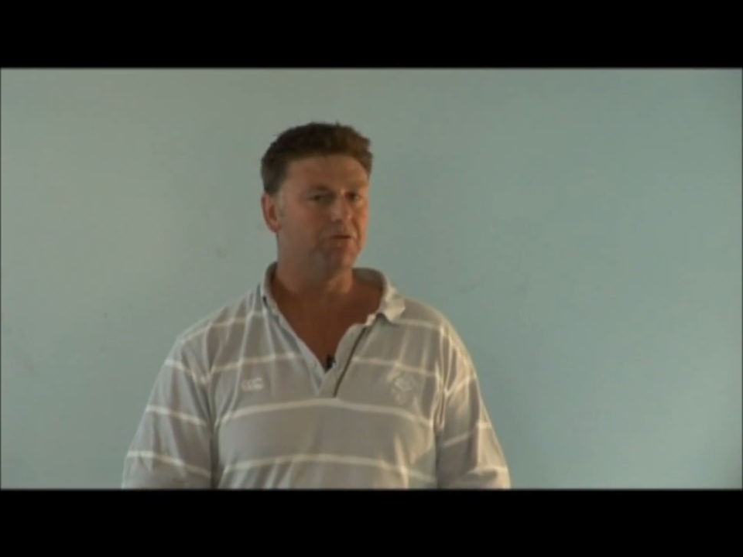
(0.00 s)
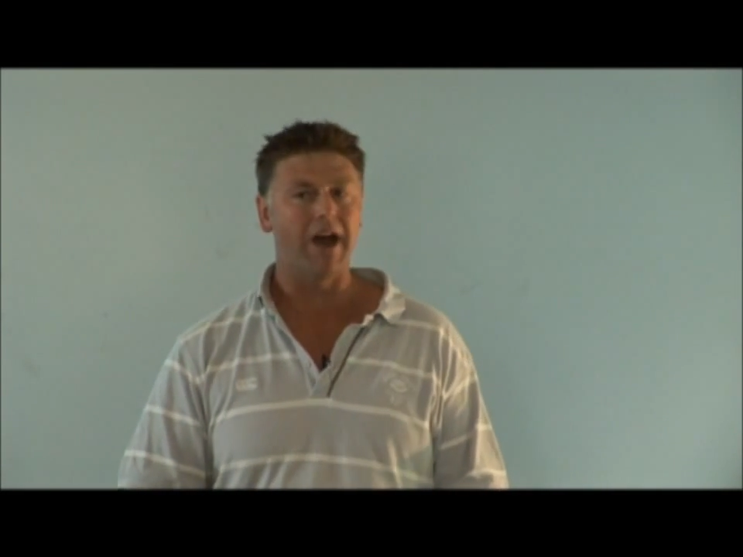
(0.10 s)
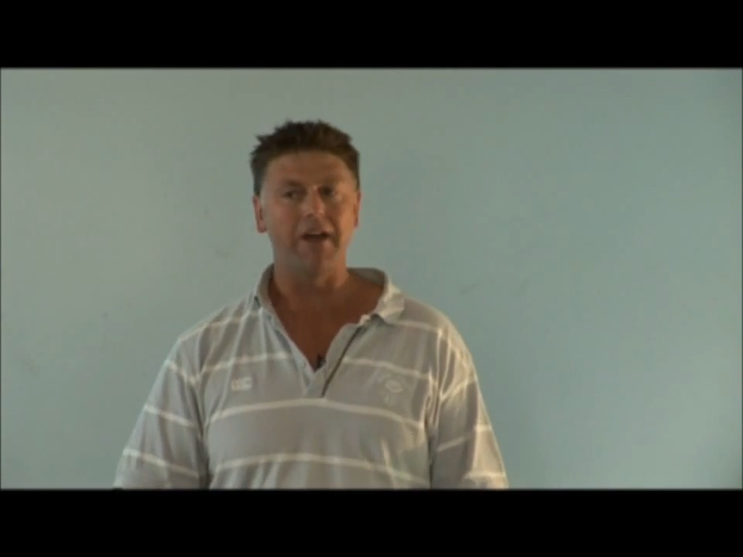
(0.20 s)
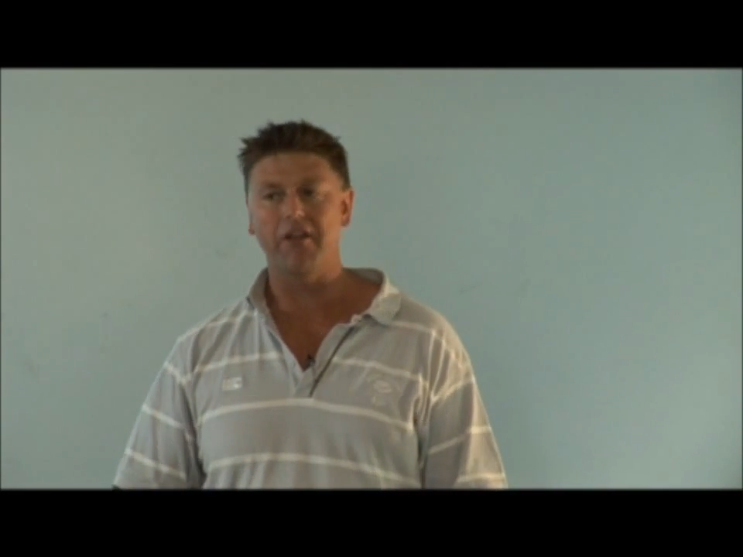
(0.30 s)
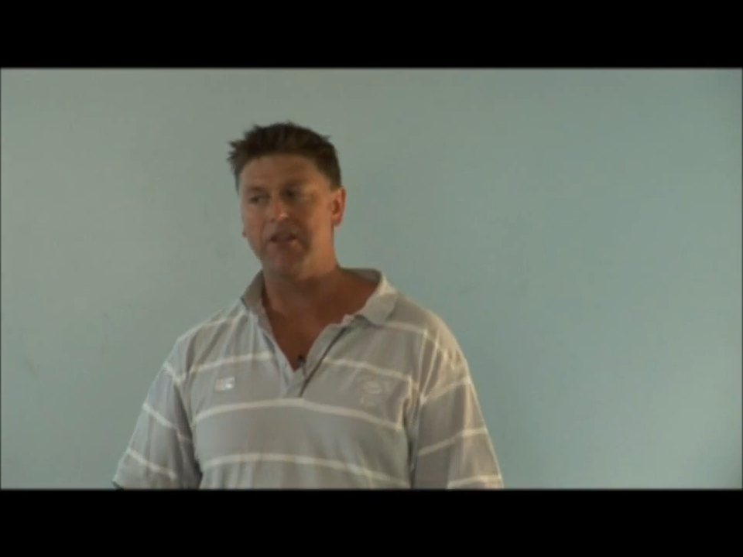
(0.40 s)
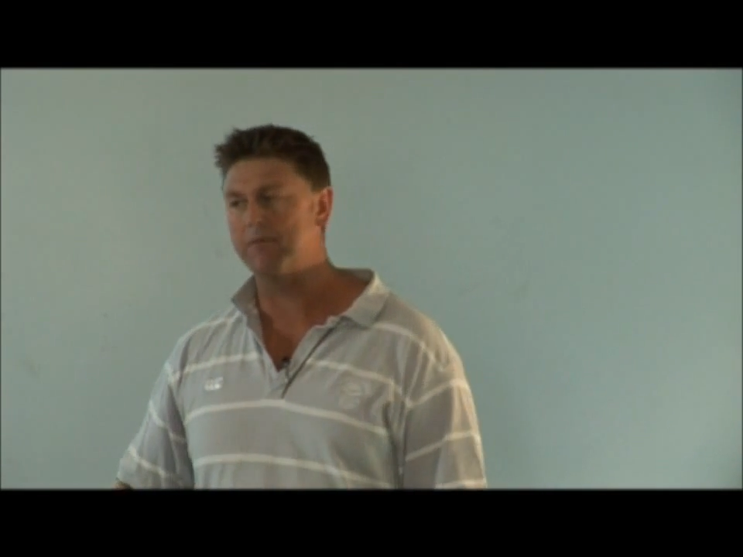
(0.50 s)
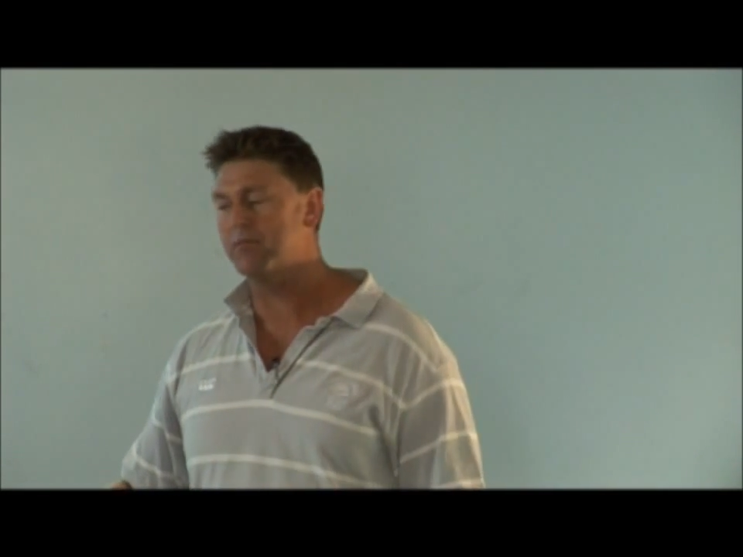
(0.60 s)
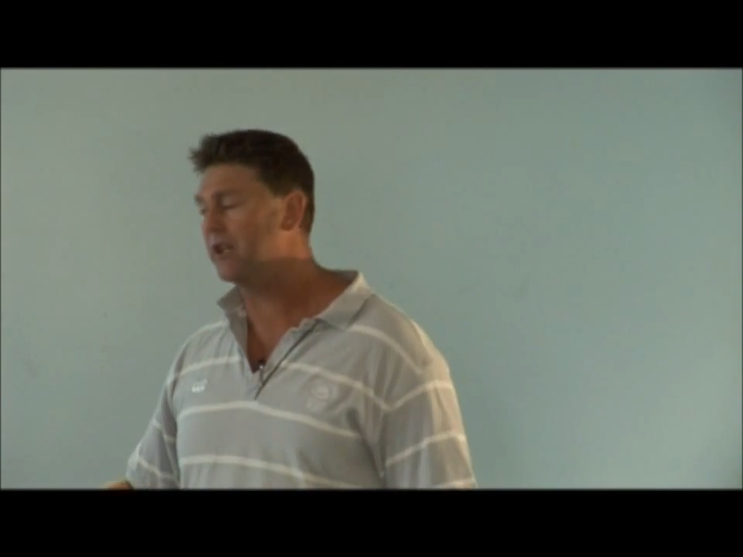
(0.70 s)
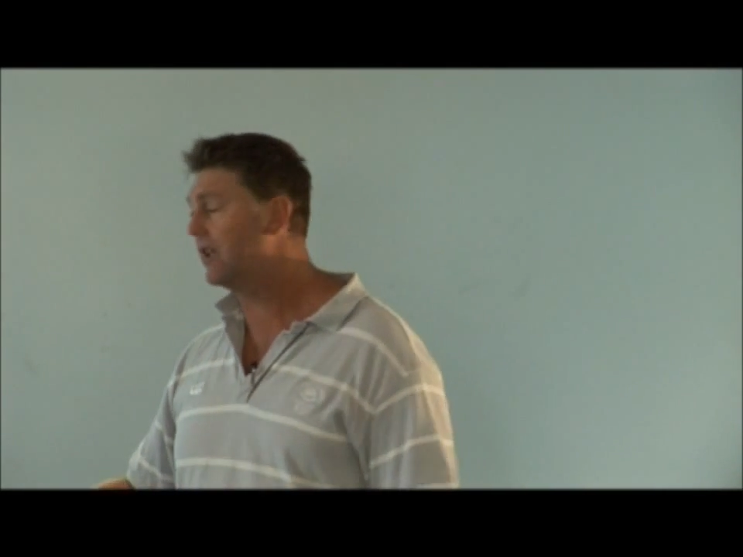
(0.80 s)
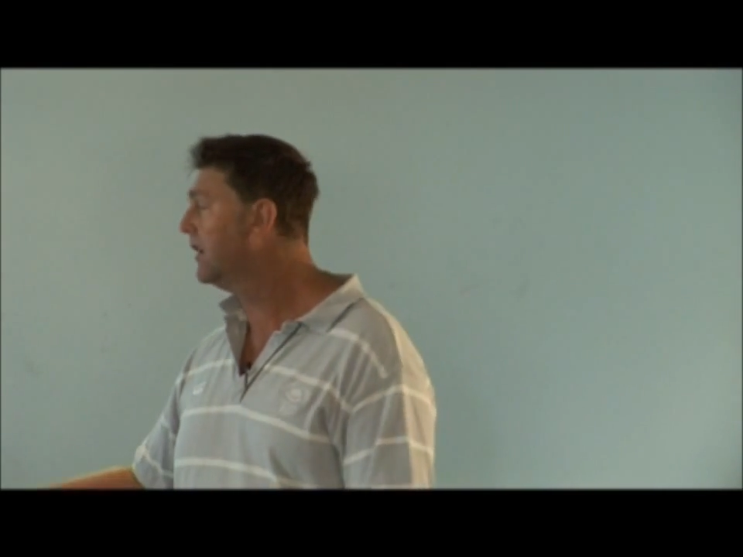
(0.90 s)
rather than
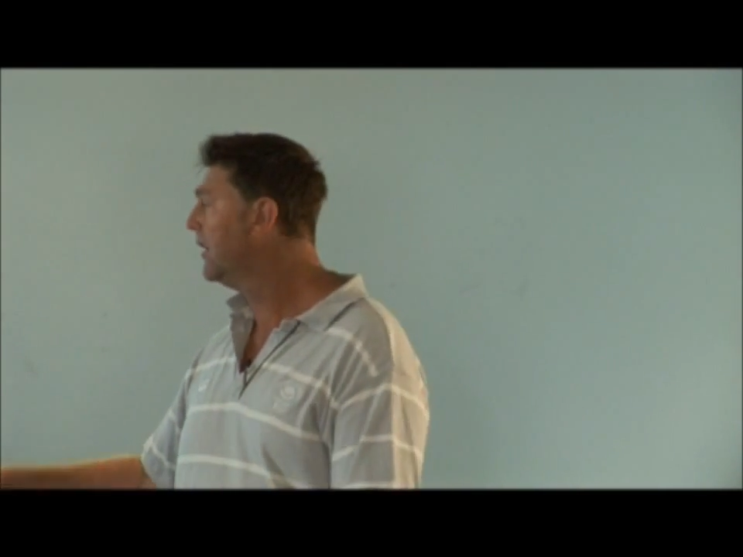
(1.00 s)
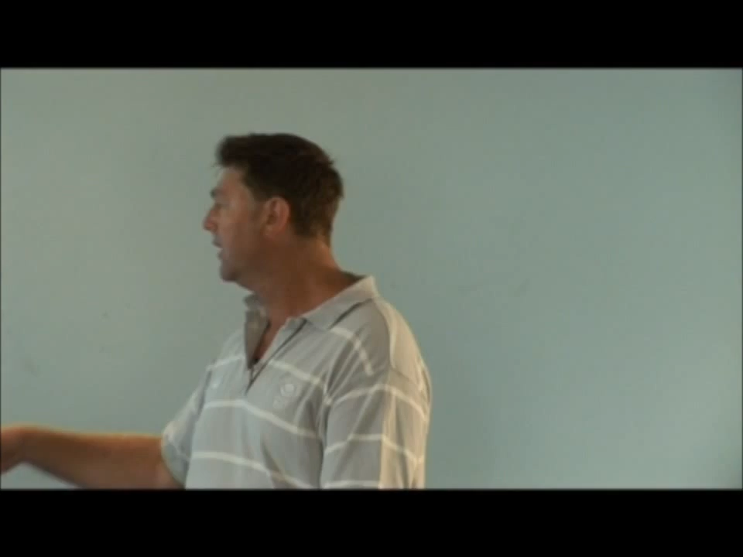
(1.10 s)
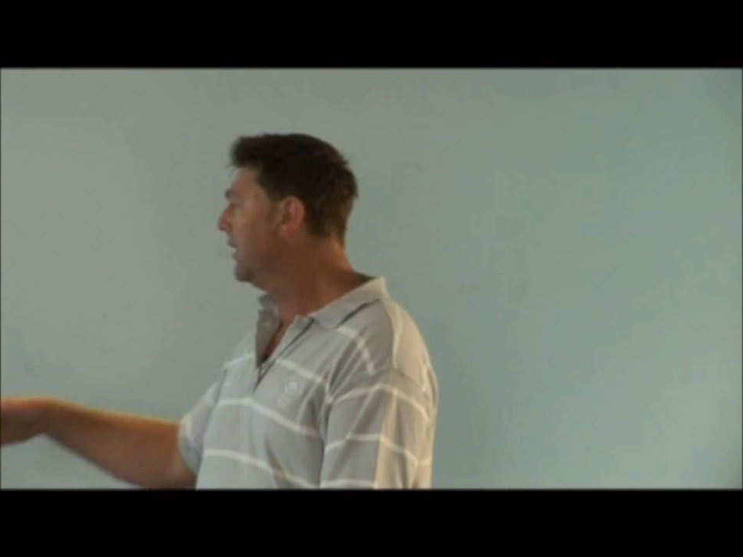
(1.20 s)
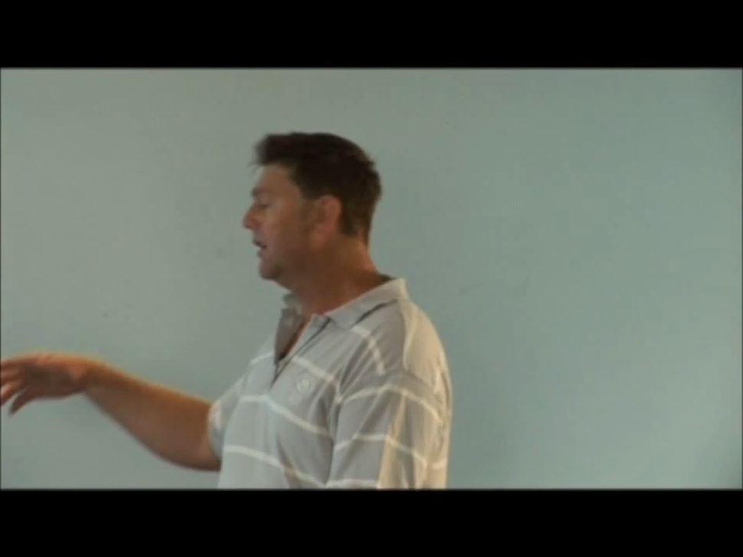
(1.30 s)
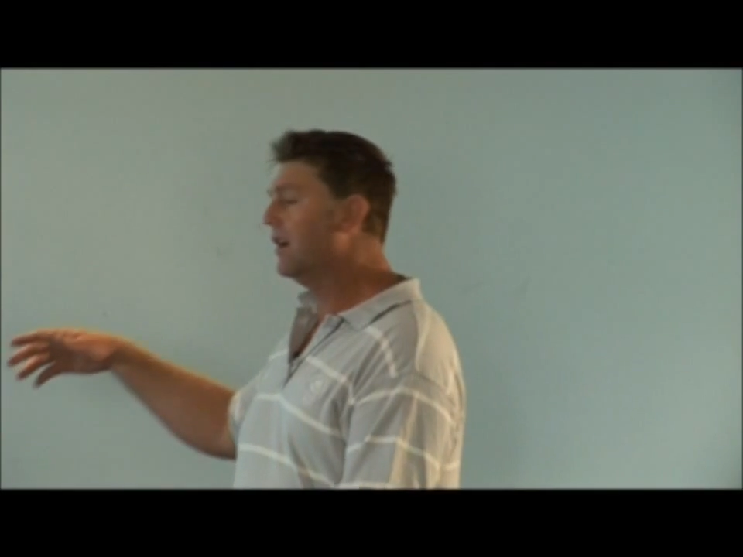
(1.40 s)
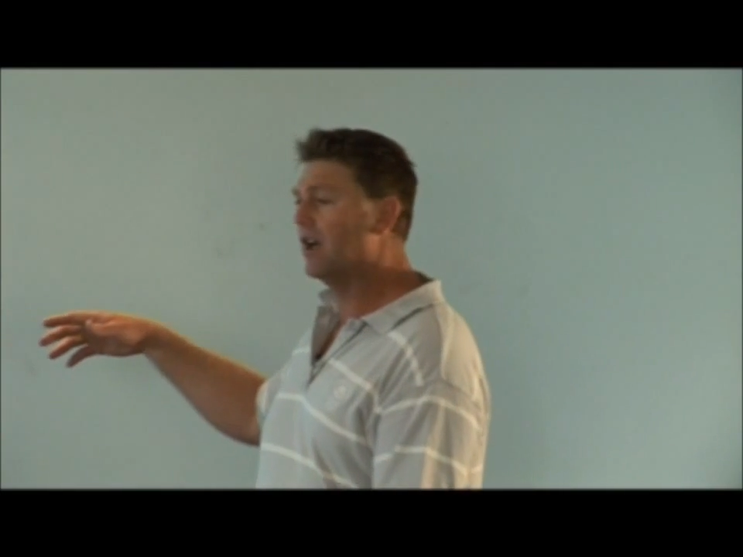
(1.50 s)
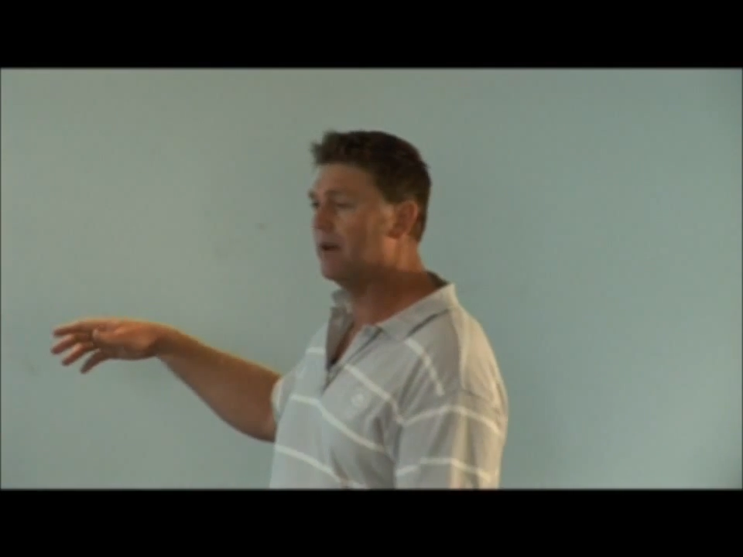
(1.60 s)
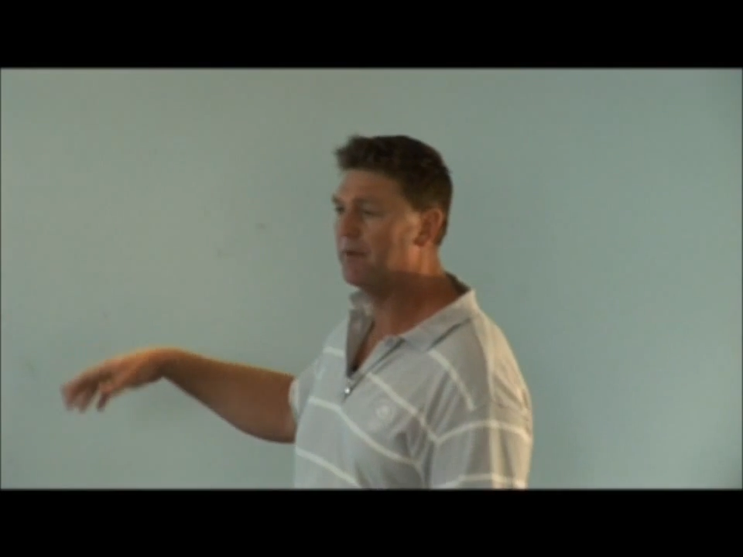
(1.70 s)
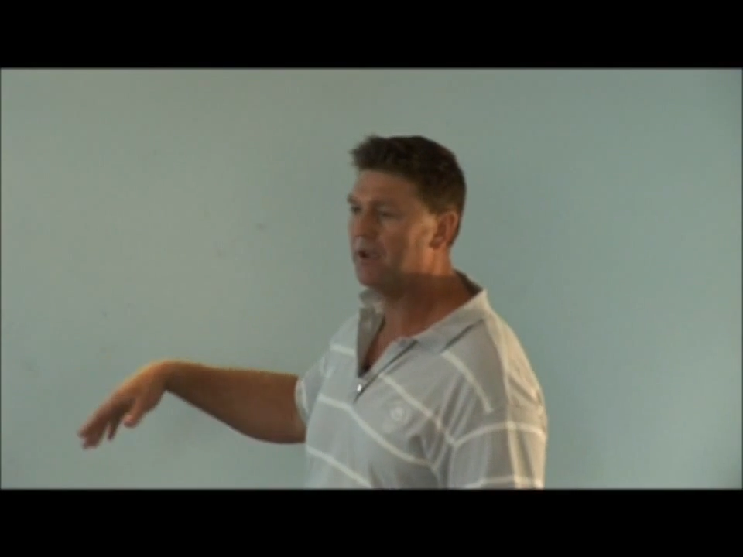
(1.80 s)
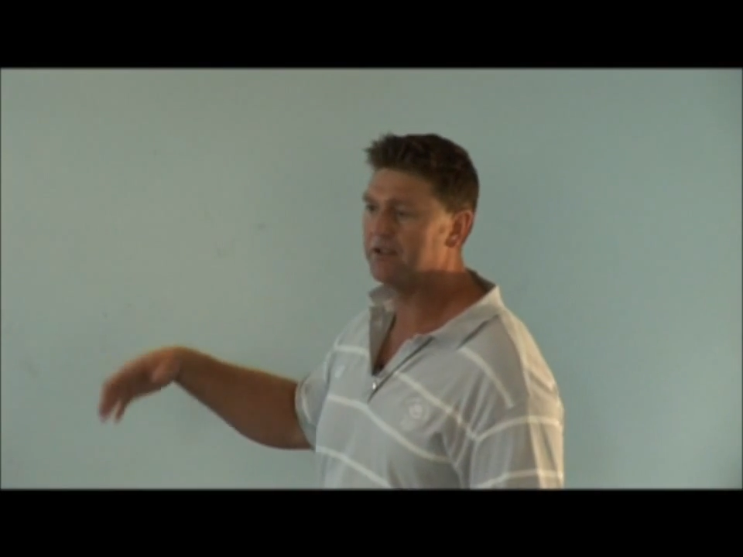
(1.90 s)
be
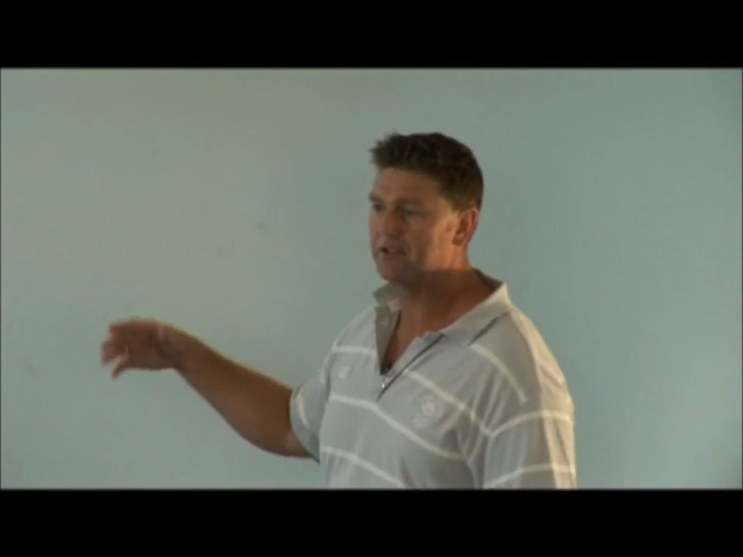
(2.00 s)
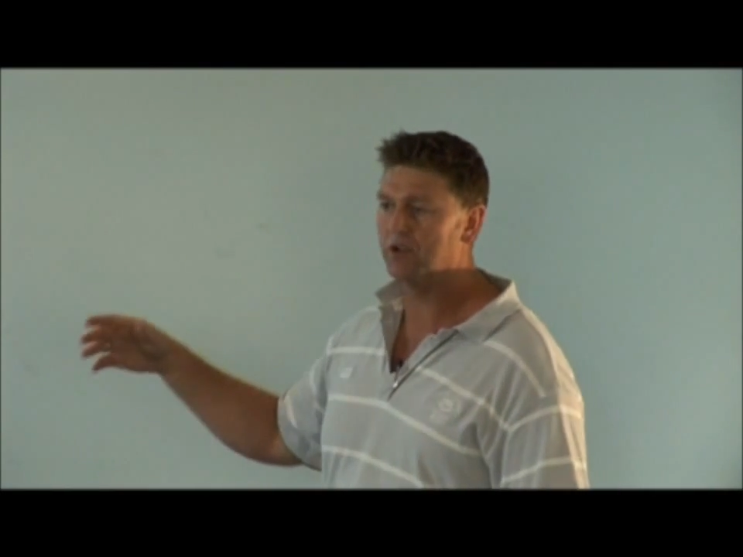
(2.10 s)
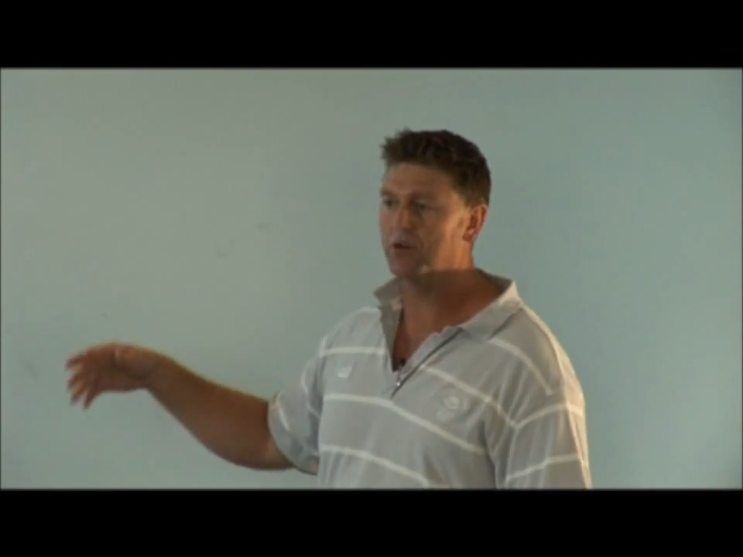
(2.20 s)
a skill